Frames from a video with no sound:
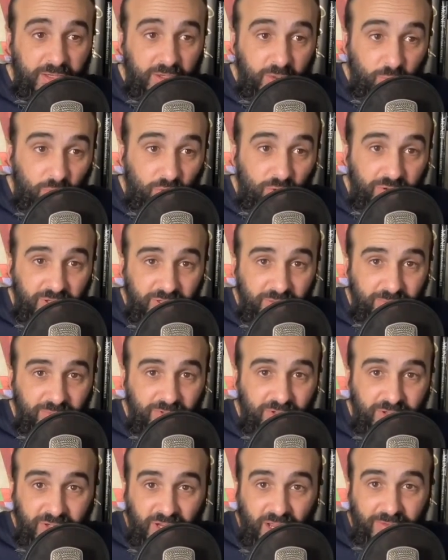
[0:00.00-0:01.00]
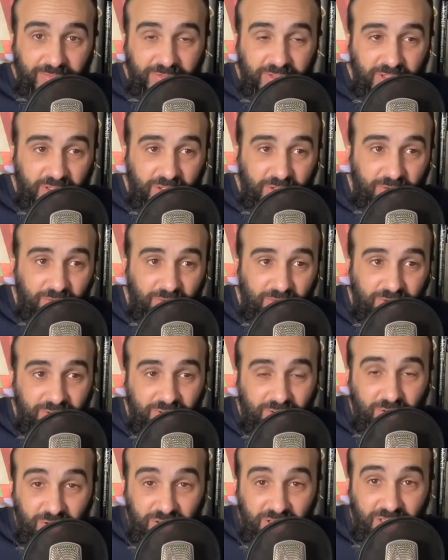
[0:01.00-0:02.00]
Good morning, good afternoon,
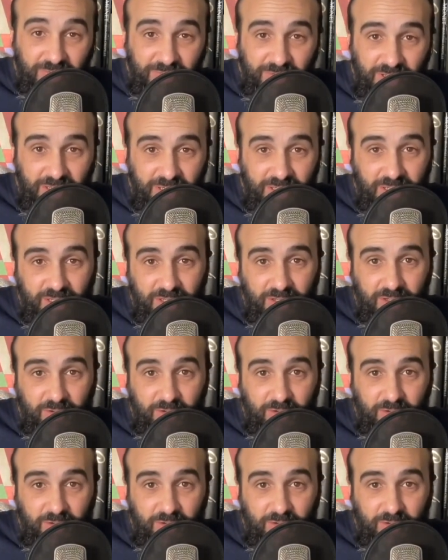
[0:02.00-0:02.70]
good evening.